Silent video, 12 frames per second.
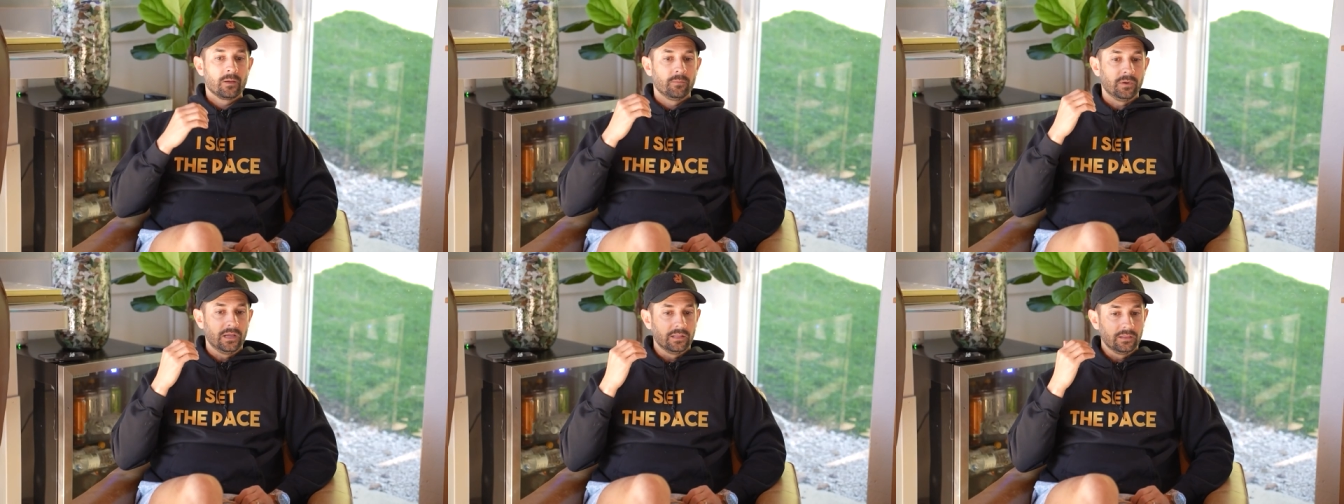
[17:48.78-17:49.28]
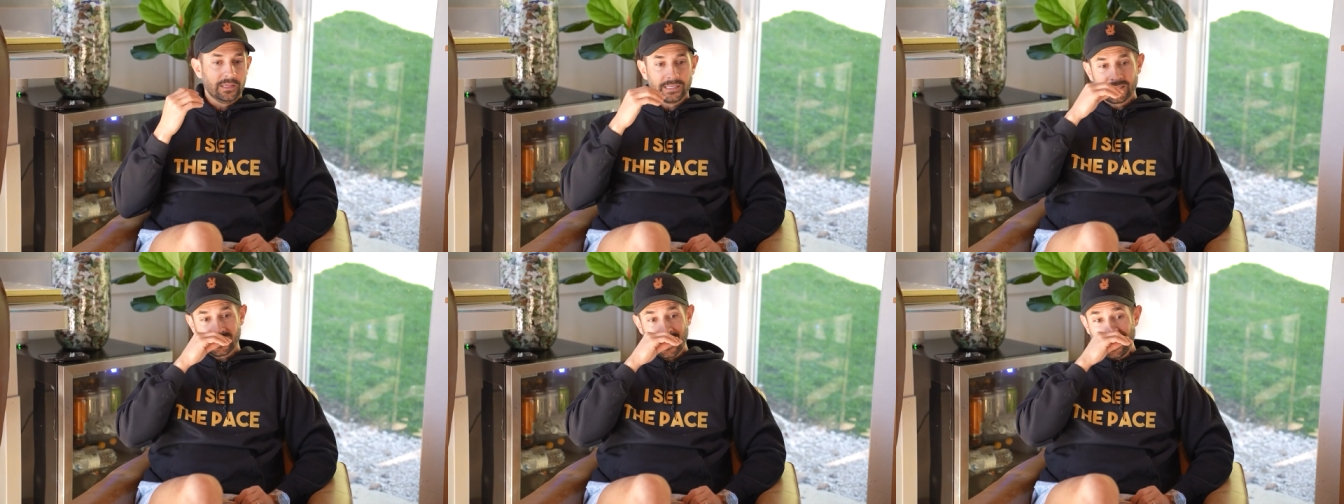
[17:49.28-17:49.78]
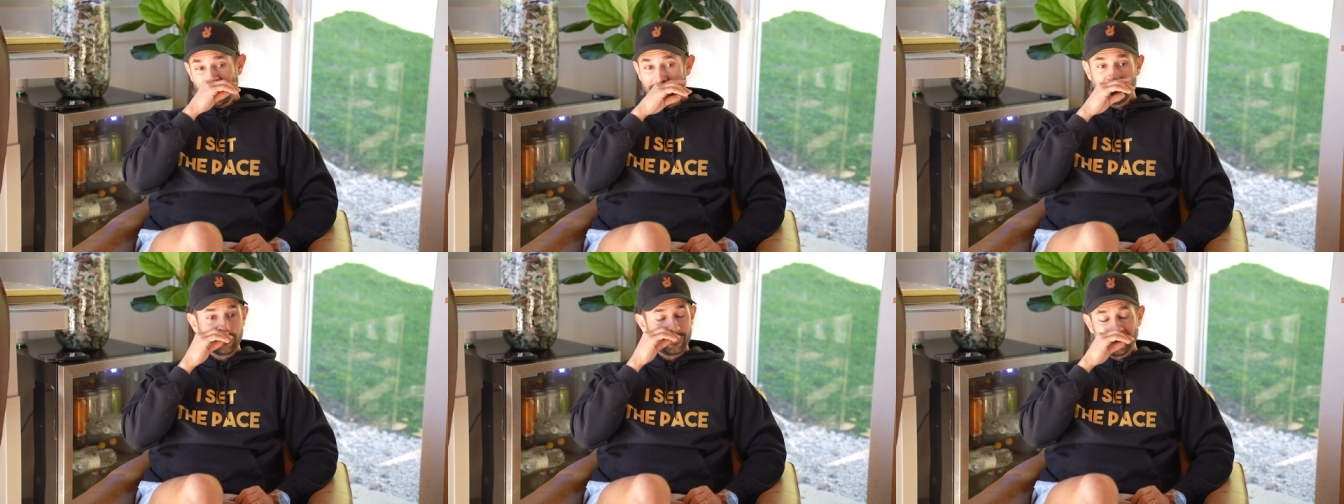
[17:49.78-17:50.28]
But let's say
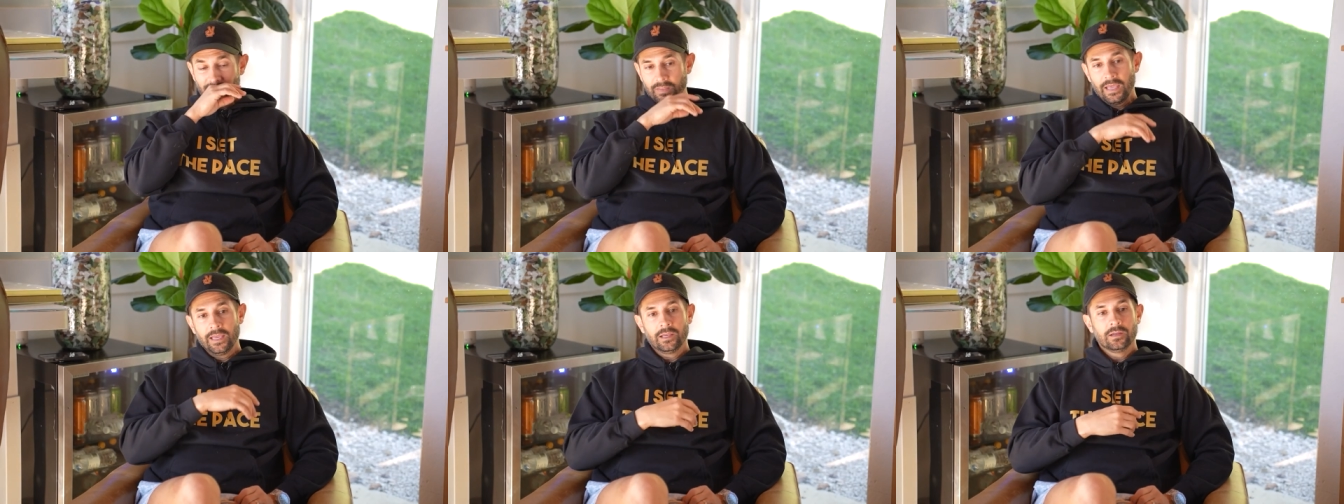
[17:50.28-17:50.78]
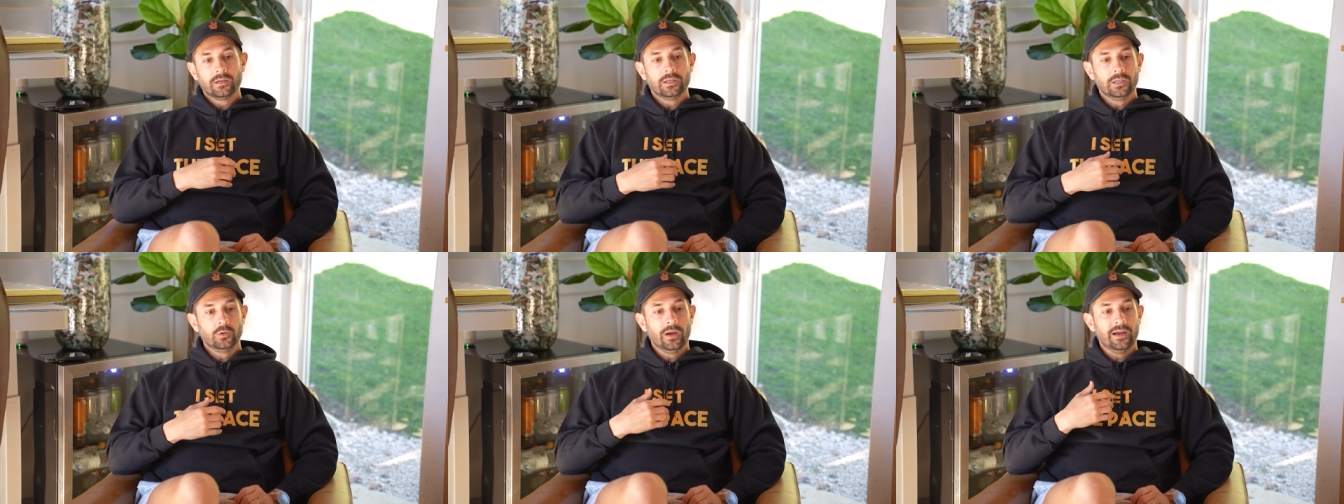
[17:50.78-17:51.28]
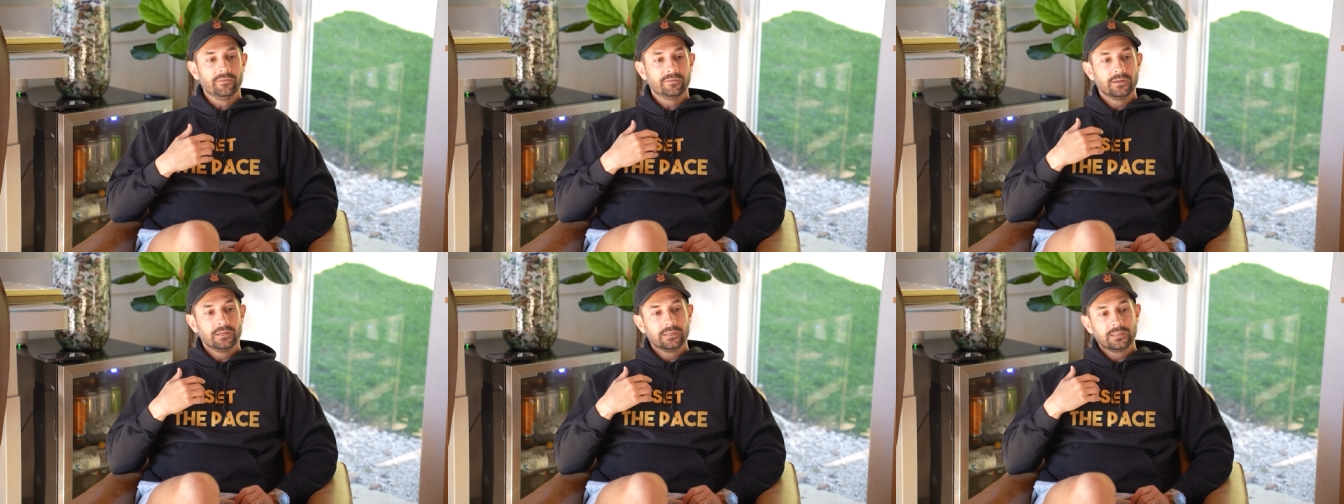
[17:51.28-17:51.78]
that you have
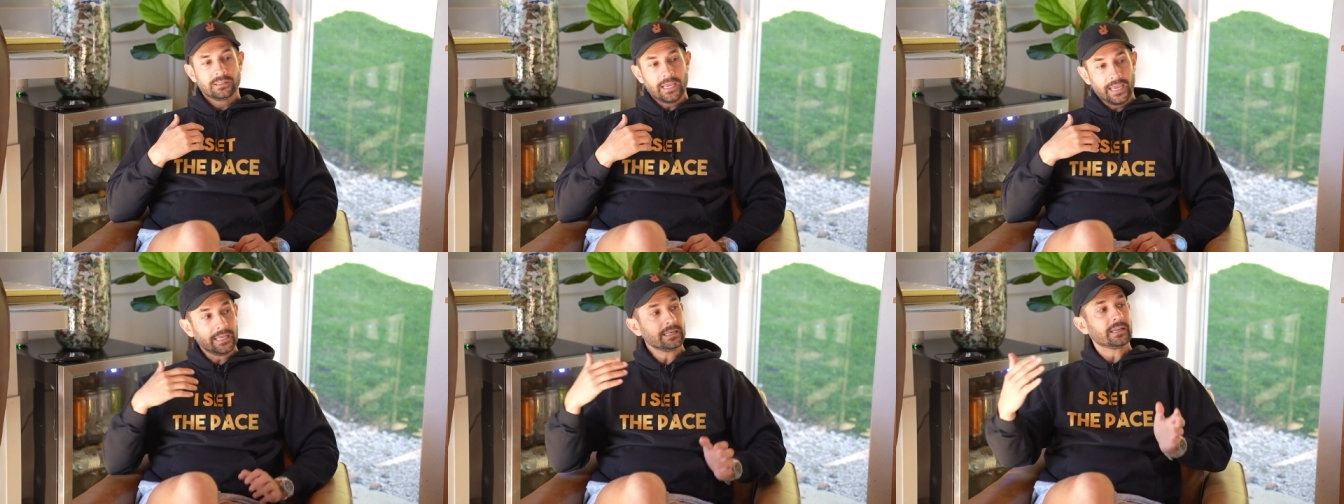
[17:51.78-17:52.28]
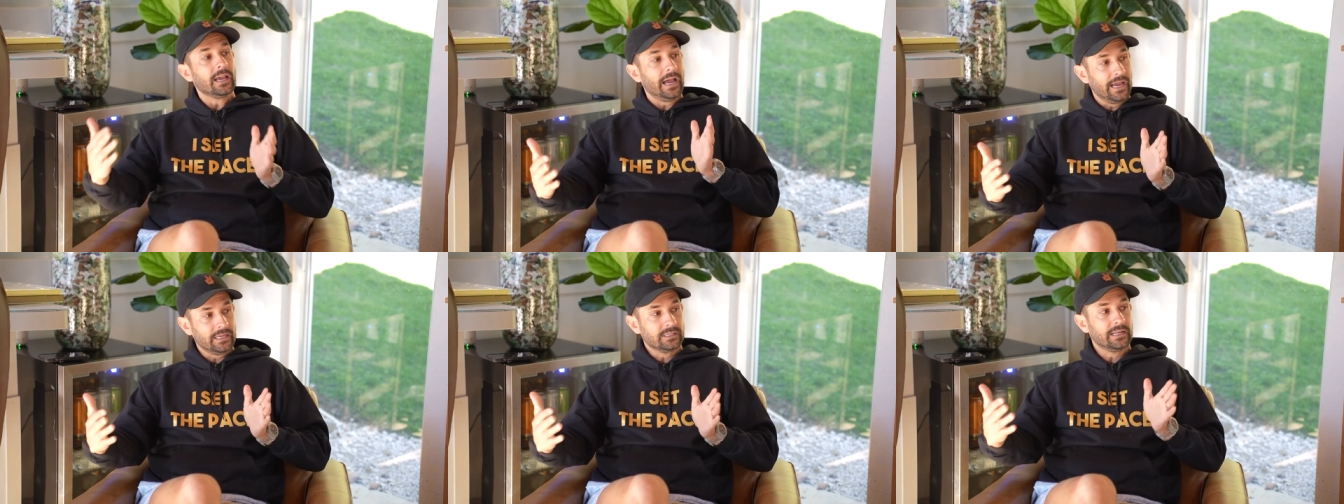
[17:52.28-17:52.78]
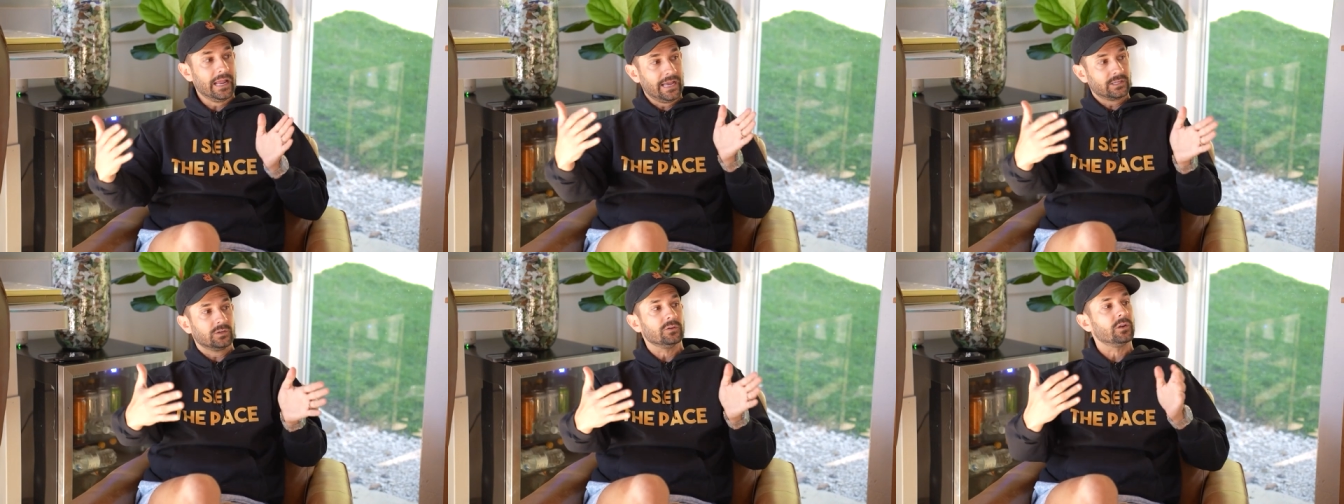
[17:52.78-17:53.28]
10 guys that
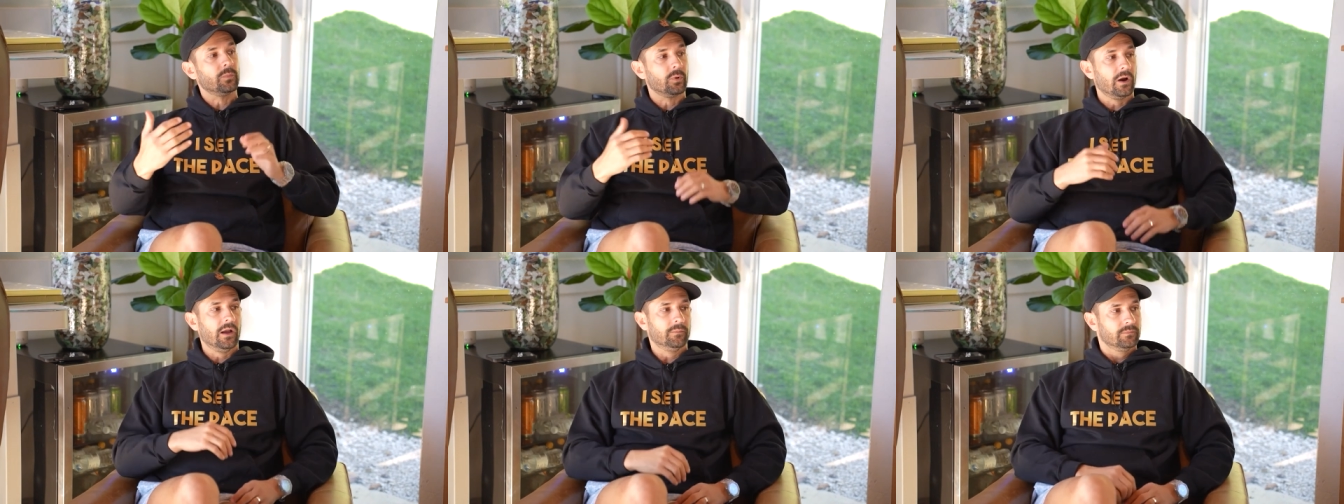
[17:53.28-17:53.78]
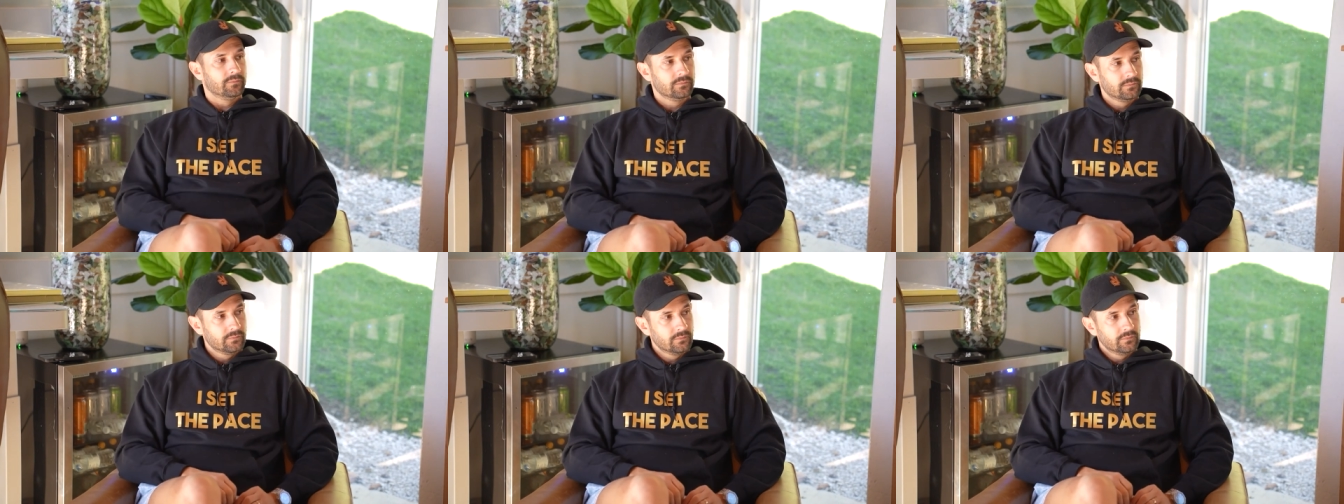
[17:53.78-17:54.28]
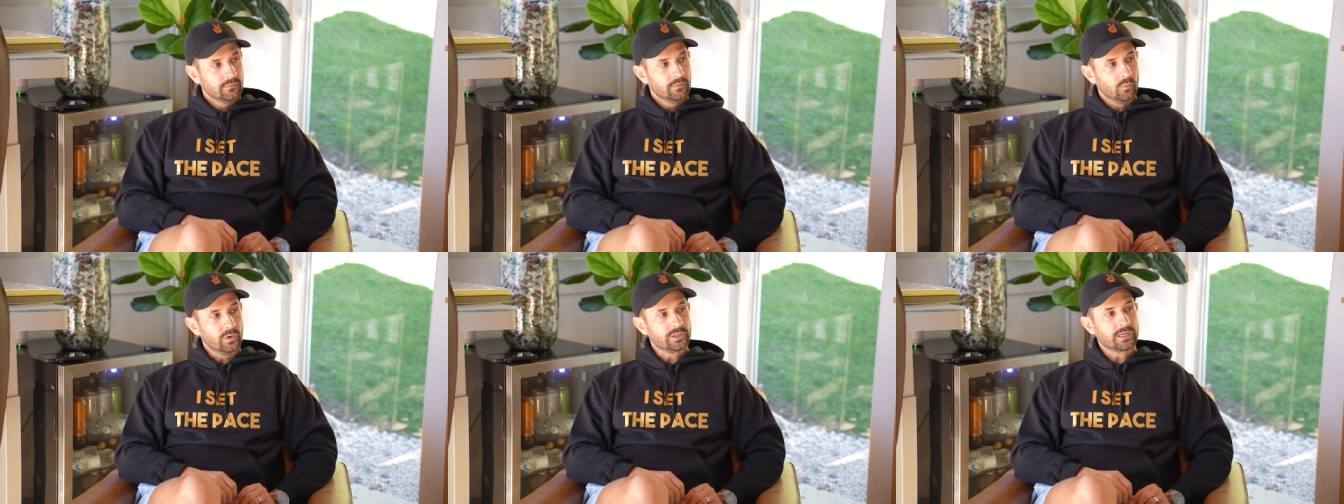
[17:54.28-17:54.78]
ask you to the prom
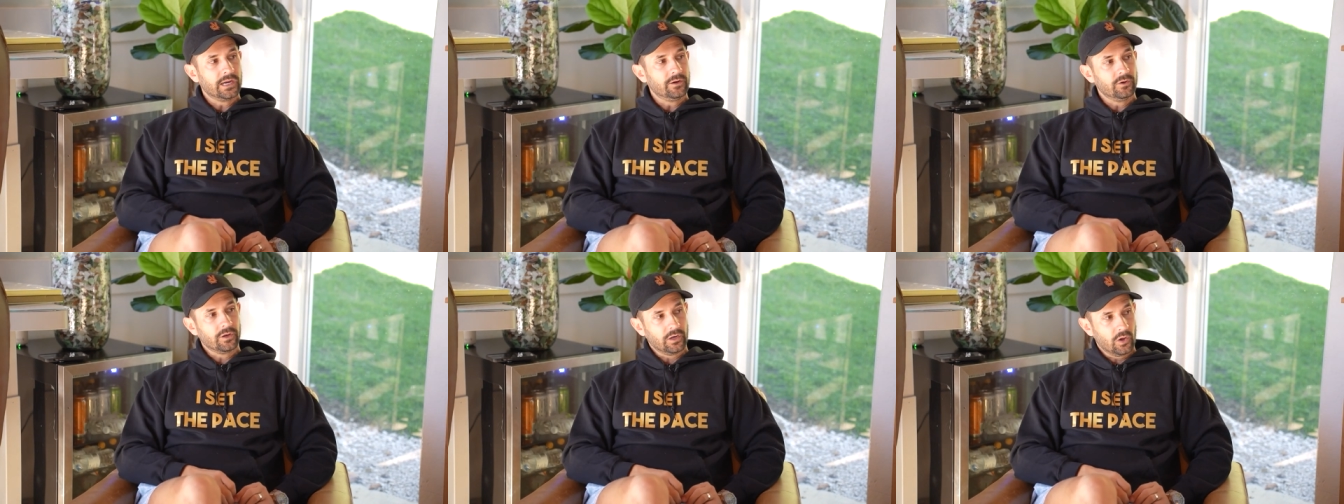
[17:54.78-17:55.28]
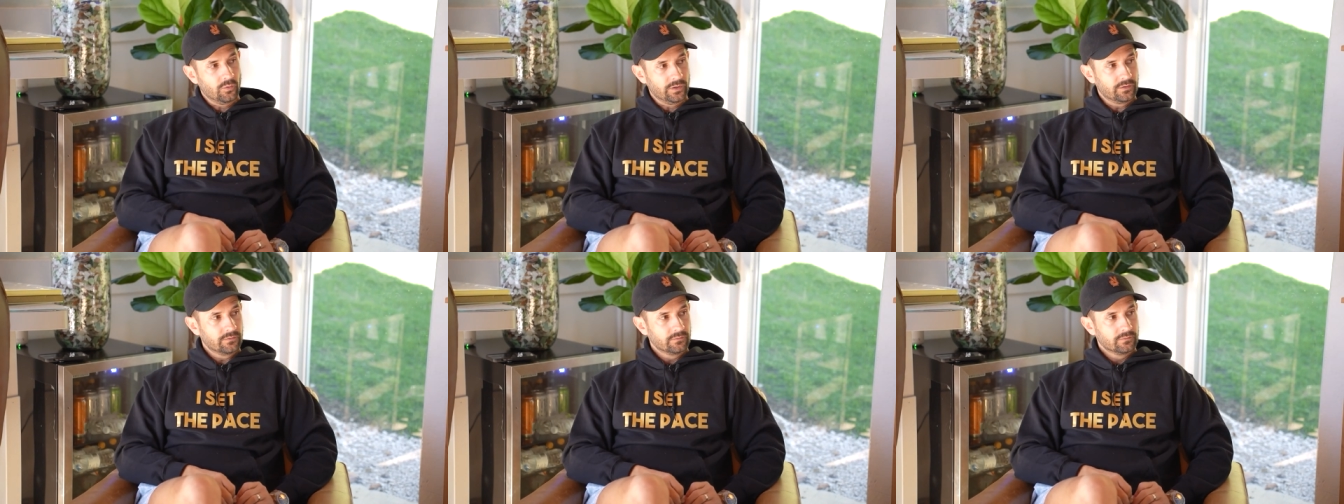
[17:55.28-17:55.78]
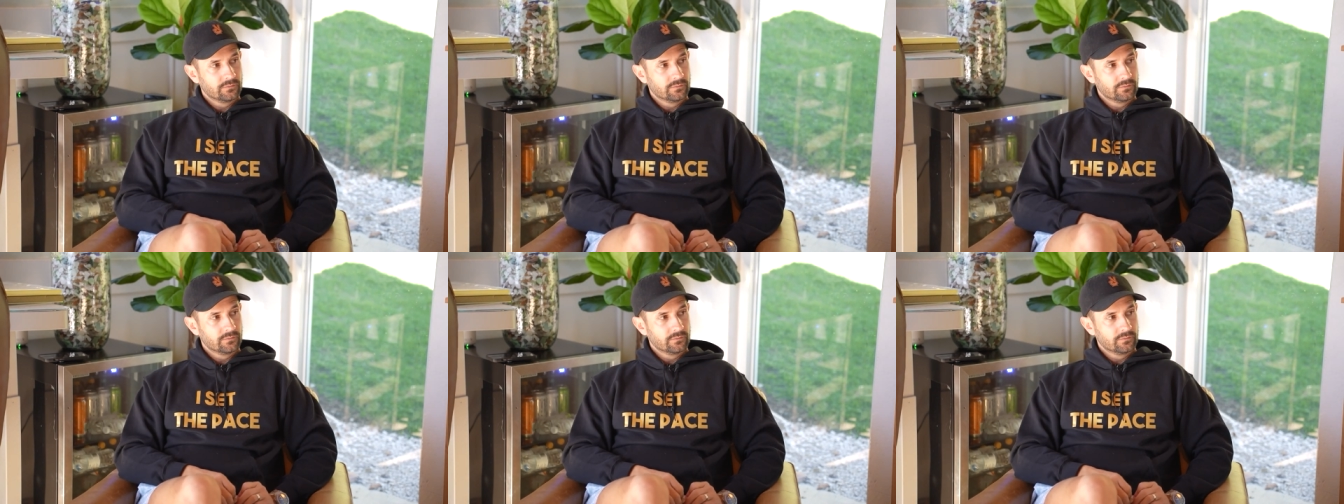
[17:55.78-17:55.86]
which guy are you going to go with?